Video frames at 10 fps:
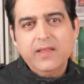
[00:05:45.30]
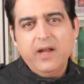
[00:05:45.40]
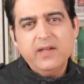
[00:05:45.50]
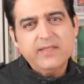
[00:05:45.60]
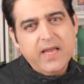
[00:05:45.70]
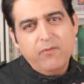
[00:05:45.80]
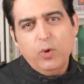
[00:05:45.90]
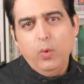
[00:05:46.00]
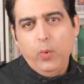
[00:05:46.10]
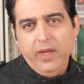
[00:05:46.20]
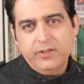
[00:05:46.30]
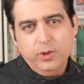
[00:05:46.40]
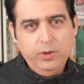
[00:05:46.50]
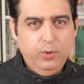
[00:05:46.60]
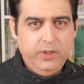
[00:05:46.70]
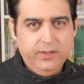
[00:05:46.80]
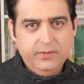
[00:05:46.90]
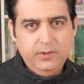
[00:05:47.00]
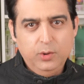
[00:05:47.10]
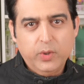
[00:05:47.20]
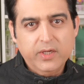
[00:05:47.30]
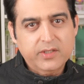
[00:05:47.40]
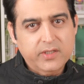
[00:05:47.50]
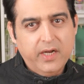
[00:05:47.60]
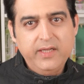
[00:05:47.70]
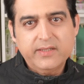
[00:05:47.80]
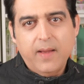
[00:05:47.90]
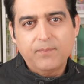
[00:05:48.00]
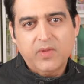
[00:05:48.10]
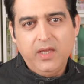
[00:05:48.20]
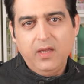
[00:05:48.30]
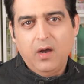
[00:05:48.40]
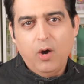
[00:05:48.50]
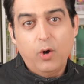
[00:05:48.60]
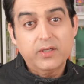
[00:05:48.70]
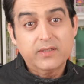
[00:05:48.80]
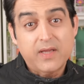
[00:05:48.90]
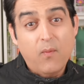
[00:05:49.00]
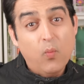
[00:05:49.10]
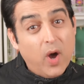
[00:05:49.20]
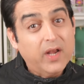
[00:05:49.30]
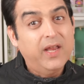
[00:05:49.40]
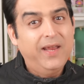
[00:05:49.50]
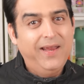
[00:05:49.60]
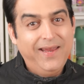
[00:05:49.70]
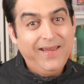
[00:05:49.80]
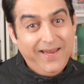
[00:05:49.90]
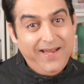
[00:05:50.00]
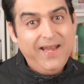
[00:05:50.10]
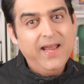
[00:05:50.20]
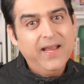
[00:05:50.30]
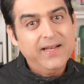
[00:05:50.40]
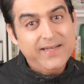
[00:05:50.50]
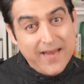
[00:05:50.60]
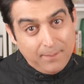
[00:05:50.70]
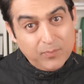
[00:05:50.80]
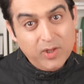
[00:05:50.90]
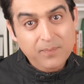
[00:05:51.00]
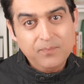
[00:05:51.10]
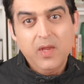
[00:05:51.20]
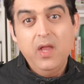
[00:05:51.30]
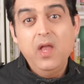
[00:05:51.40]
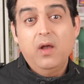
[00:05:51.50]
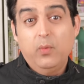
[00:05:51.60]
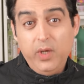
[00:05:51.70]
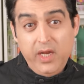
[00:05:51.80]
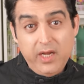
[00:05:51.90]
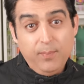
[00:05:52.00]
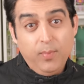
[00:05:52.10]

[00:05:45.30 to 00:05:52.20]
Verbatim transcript: There are several ways to do this. You can study something or someone in depth Read a